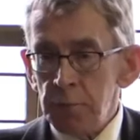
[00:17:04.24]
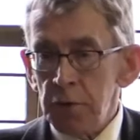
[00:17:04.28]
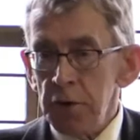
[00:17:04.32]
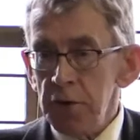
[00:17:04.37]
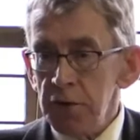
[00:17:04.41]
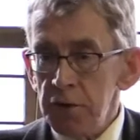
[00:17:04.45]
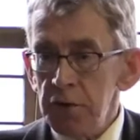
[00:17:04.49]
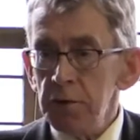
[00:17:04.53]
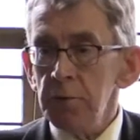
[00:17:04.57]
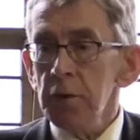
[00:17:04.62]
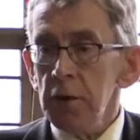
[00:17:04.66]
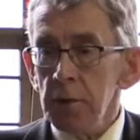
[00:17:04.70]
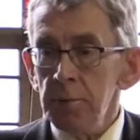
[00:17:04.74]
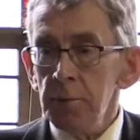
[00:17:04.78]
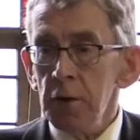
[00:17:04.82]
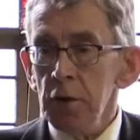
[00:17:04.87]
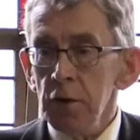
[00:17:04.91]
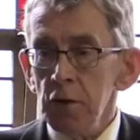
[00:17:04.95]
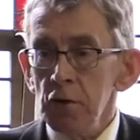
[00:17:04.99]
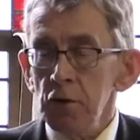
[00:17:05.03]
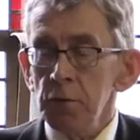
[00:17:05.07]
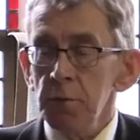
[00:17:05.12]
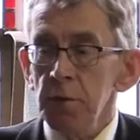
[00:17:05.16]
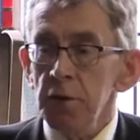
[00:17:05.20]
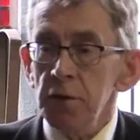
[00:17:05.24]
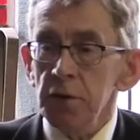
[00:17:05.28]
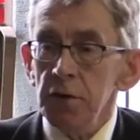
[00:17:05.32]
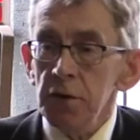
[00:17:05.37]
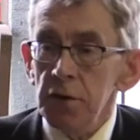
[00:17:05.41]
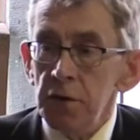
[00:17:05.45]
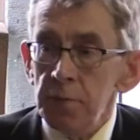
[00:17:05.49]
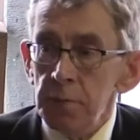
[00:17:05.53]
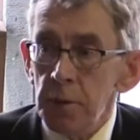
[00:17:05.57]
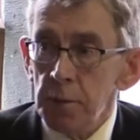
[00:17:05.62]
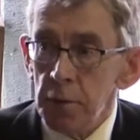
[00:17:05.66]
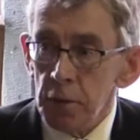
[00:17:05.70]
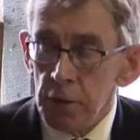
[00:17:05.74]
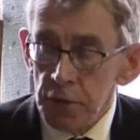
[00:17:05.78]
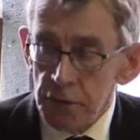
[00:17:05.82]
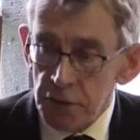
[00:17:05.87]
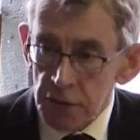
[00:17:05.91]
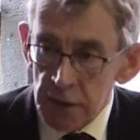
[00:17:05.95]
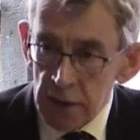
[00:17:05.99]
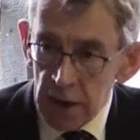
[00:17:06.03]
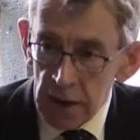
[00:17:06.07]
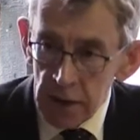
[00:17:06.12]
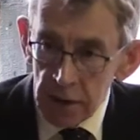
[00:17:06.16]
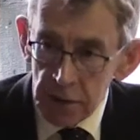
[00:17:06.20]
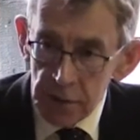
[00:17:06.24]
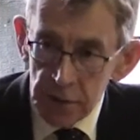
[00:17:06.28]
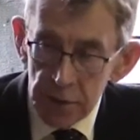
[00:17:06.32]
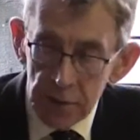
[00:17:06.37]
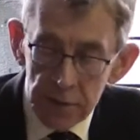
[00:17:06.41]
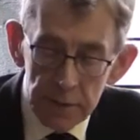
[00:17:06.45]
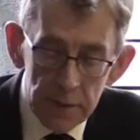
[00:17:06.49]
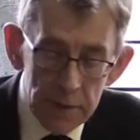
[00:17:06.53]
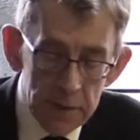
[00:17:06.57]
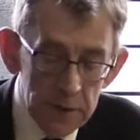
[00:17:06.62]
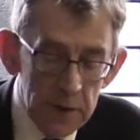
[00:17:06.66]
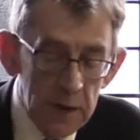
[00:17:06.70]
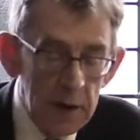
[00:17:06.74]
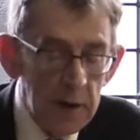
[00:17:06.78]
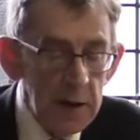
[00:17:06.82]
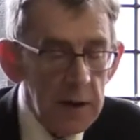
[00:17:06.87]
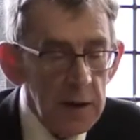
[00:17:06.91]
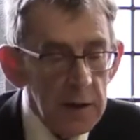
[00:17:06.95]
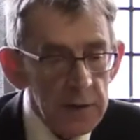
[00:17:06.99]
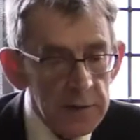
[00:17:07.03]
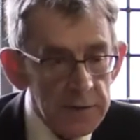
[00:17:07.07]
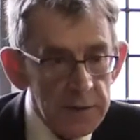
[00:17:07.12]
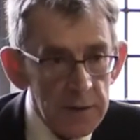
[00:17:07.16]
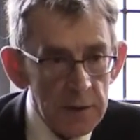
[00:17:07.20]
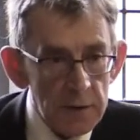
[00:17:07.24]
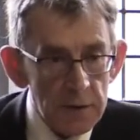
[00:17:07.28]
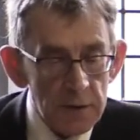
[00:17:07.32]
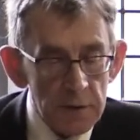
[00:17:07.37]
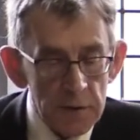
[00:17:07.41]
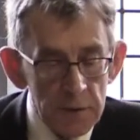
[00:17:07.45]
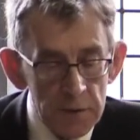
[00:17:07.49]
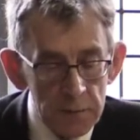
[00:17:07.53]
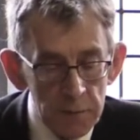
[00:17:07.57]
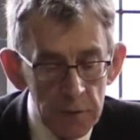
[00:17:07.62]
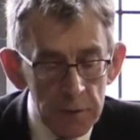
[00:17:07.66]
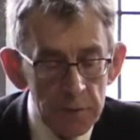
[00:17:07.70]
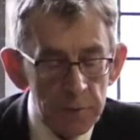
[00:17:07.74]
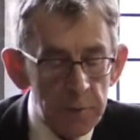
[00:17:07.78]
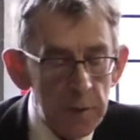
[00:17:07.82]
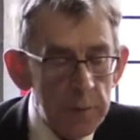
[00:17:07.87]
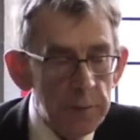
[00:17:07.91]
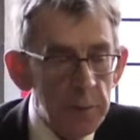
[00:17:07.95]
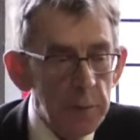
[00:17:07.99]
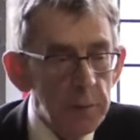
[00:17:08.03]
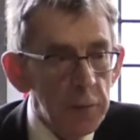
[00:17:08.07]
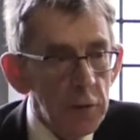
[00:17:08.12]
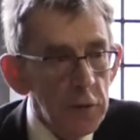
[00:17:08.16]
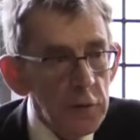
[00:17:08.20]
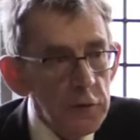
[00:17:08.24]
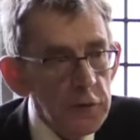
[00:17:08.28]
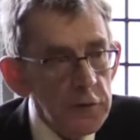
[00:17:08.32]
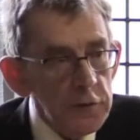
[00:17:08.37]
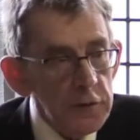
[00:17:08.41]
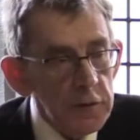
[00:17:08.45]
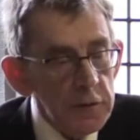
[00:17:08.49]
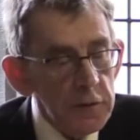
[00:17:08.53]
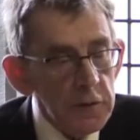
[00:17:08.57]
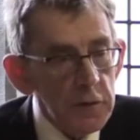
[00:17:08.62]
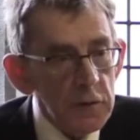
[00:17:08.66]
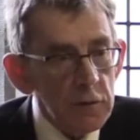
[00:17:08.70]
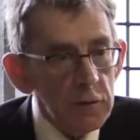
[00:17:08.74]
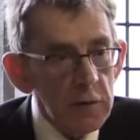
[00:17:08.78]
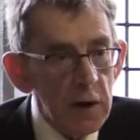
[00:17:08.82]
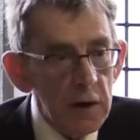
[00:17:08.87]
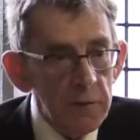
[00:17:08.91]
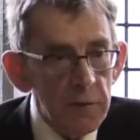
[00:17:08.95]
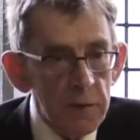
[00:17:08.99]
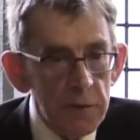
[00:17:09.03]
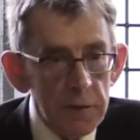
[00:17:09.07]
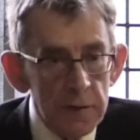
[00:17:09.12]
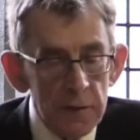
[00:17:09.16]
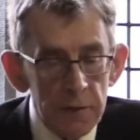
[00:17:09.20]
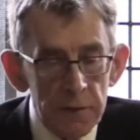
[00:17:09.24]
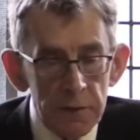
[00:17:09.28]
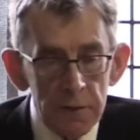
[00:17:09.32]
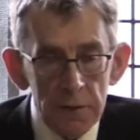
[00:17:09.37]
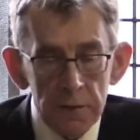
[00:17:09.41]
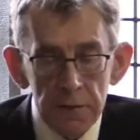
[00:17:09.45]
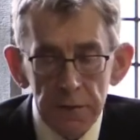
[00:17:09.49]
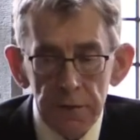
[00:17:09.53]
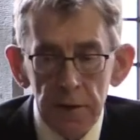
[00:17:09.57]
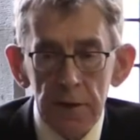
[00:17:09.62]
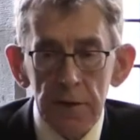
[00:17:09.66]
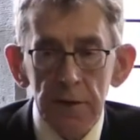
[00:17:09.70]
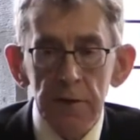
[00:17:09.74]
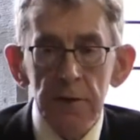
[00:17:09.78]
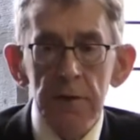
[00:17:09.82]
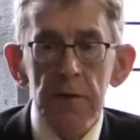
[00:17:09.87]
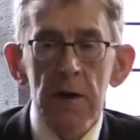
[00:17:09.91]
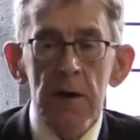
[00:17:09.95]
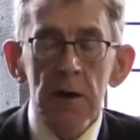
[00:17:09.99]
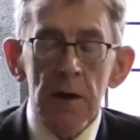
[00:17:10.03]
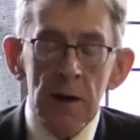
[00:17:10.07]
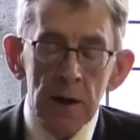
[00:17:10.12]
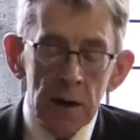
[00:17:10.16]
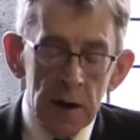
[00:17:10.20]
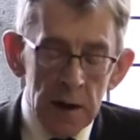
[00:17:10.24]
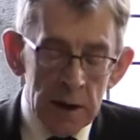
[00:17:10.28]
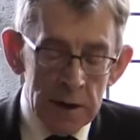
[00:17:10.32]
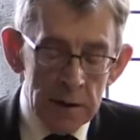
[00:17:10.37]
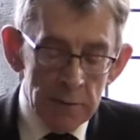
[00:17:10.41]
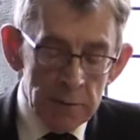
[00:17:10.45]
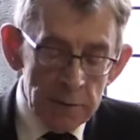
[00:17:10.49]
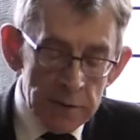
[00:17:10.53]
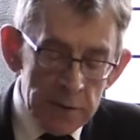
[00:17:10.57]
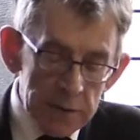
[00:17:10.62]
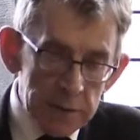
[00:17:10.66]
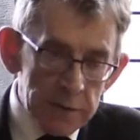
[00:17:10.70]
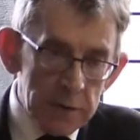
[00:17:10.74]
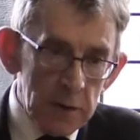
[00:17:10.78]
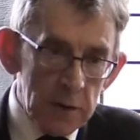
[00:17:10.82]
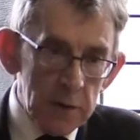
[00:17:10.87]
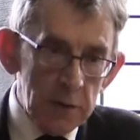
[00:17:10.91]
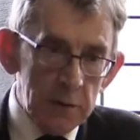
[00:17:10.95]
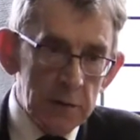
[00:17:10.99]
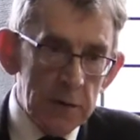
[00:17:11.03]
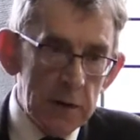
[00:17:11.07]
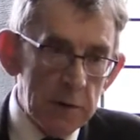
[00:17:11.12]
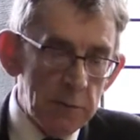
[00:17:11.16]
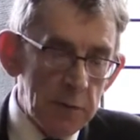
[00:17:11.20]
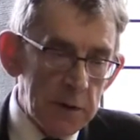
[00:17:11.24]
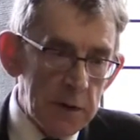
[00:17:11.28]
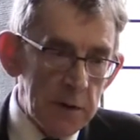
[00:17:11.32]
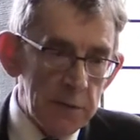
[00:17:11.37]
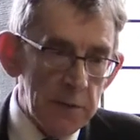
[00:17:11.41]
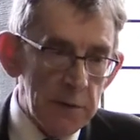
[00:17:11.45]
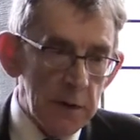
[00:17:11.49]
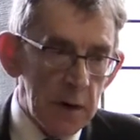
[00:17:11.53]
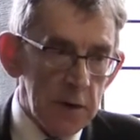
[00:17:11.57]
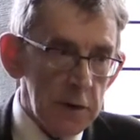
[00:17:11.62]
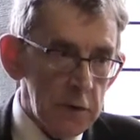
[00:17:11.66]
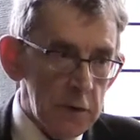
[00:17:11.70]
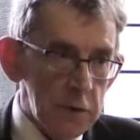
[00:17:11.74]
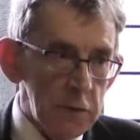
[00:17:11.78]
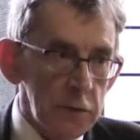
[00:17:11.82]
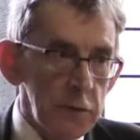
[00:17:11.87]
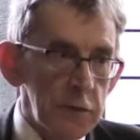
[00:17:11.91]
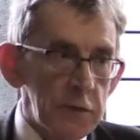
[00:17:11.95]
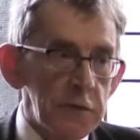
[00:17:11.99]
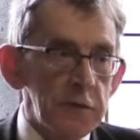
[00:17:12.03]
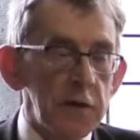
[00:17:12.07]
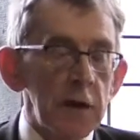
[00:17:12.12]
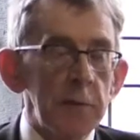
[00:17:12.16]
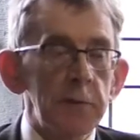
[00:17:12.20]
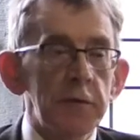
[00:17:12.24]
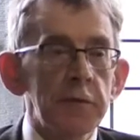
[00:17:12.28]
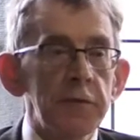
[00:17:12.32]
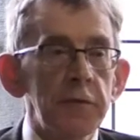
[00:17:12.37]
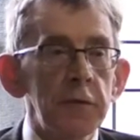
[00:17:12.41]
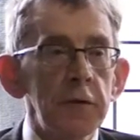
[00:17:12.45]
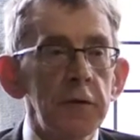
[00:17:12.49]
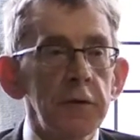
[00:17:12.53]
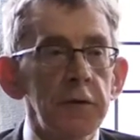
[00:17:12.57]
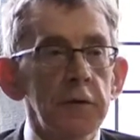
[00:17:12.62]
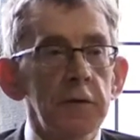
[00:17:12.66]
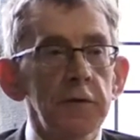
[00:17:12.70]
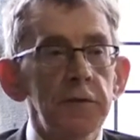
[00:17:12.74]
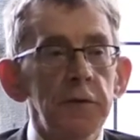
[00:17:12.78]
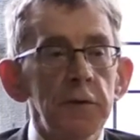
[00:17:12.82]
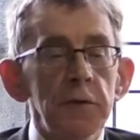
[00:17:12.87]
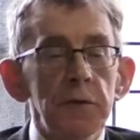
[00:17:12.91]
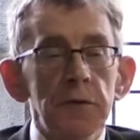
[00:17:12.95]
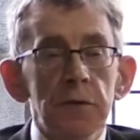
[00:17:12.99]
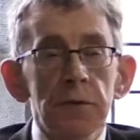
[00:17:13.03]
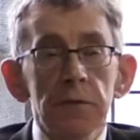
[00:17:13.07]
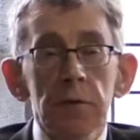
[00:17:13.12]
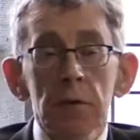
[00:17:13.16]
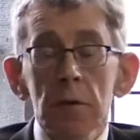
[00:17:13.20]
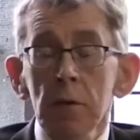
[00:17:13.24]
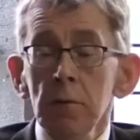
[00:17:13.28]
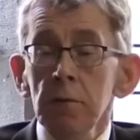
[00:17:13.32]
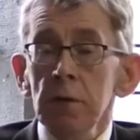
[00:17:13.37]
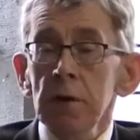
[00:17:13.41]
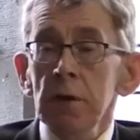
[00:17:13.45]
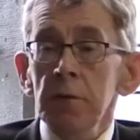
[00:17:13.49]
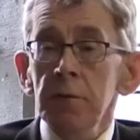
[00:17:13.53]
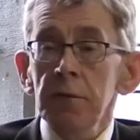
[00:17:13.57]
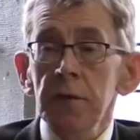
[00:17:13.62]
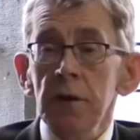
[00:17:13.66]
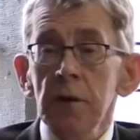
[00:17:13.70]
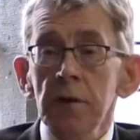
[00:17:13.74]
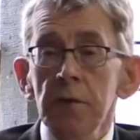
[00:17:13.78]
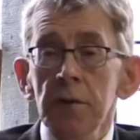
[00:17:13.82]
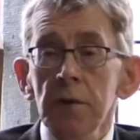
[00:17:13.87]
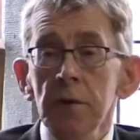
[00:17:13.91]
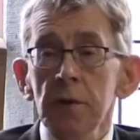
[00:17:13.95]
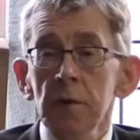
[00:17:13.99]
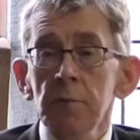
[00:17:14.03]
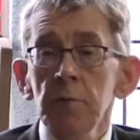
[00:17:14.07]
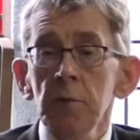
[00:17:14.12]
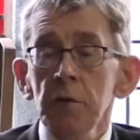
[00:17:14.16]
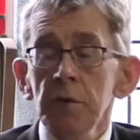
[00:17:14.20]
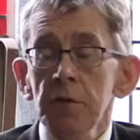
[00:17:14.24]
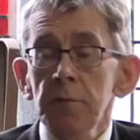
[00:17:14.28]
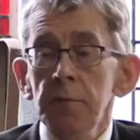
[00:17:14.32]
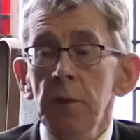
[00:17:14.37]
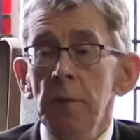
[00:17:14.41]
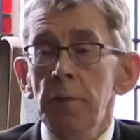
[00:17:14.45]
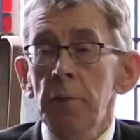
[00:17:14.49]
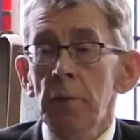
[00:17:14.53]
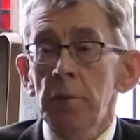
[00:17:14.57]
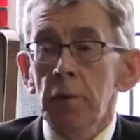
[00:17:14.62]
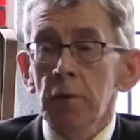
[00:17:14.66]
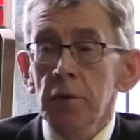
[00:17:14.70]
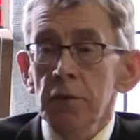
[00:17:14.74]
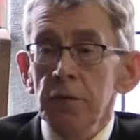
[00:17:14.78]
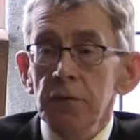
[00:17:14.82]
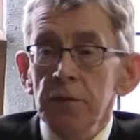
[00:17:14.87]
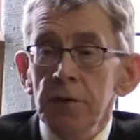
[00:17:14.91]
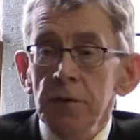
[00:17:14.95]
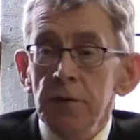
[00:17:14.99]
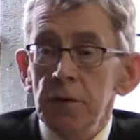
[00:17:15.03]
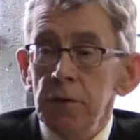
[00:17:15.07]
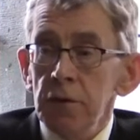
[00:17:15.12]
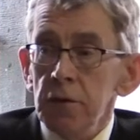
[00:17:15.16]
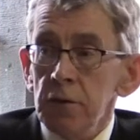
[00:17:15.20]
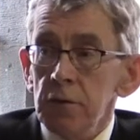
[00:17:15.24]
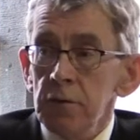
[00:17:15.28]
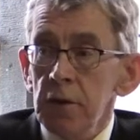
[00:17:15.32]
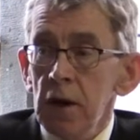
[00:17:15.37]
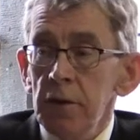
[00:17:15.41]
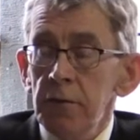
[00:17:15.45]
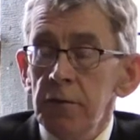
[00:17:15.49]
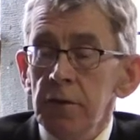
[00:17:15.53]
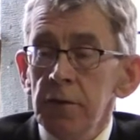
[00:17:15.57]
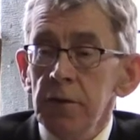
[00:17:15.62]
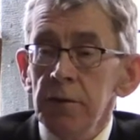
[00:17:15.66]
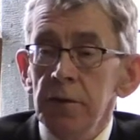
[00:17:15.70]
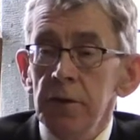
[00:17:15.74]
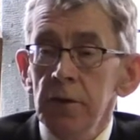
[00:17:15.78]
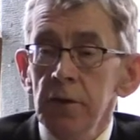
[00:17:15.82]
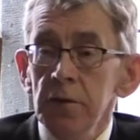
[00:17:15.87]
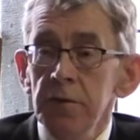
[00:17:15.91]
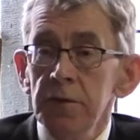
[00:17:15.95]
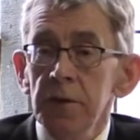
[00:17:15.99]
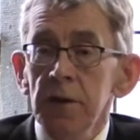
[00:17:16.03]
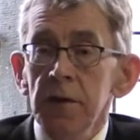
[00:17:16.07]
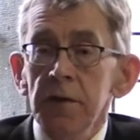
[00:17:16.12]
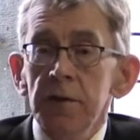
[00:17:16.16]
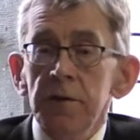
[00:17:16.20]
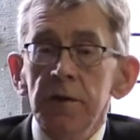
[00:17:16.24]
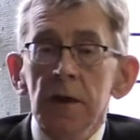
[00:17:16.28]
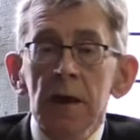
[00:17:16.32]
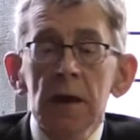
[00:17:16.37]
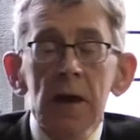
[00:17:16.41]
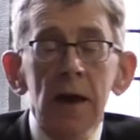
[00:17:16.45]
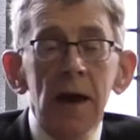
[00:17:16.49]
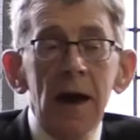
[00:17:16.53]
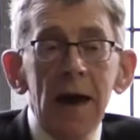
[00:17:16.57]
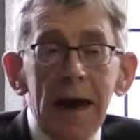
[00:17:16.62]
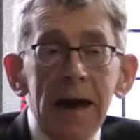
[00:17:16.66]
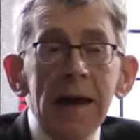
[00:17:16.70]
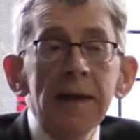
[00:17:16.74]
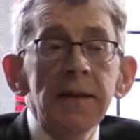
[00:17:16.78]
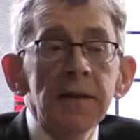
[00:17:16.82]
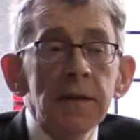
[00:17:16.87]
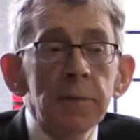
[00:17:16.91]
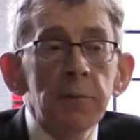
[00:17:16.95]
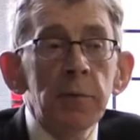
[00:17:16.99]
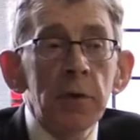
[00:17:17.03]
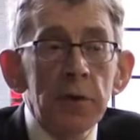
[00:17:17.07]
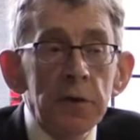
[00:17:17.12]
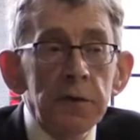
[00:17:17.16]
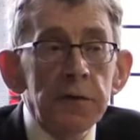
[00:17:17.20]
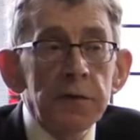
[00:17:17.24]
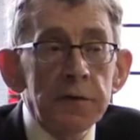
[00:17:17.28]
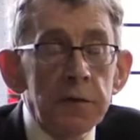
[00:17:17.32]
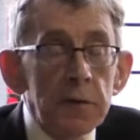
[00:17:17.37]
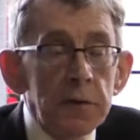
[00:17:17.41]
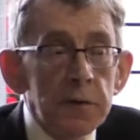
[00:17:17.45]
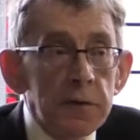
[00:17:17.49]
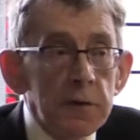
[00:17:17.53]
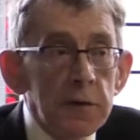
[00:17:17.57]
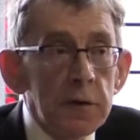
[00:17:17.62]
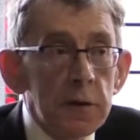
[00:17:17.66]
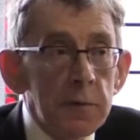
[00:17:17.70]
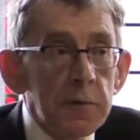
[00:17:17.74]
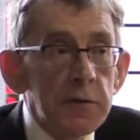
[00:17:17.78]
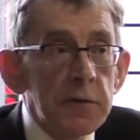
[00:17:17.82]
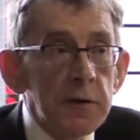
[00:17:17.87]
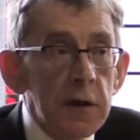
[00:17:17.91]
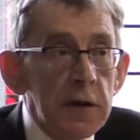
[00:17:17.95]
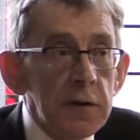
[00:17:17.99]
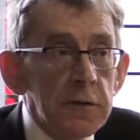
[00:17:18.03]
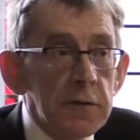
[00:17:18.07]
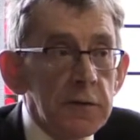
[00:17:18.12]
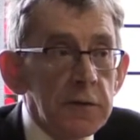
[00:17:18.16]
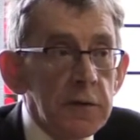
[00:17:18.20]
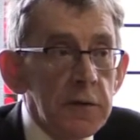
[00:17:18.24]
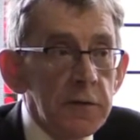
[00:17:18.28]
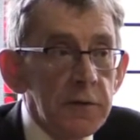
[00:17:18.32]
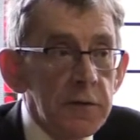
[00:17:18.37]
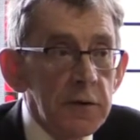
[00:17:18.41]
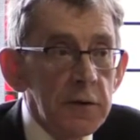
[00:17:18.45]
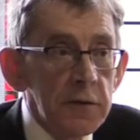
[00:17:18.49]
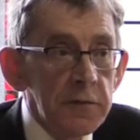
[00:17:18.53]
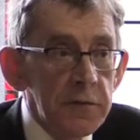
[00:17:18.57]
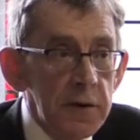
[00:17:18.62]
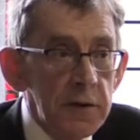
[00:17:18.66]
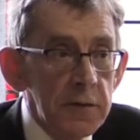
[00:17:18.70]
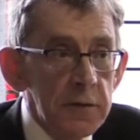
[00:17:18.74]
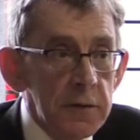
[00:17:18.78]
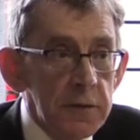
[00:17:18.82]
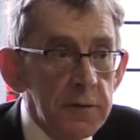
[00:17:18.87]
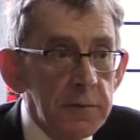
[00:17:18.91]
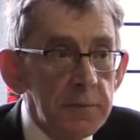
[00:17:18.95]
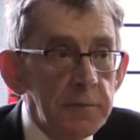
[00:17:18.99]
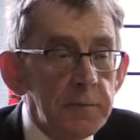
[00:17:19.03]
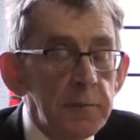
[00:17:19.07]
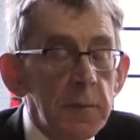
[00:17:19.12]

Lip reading: principle of punishment is proportionality, that a sentence must be proportionate to the gravity of the offence. Here in this country, we have gone two steps further. First of all, we have said that it must be proportionate to the gravity of the offence and the personal circumstances of the offender.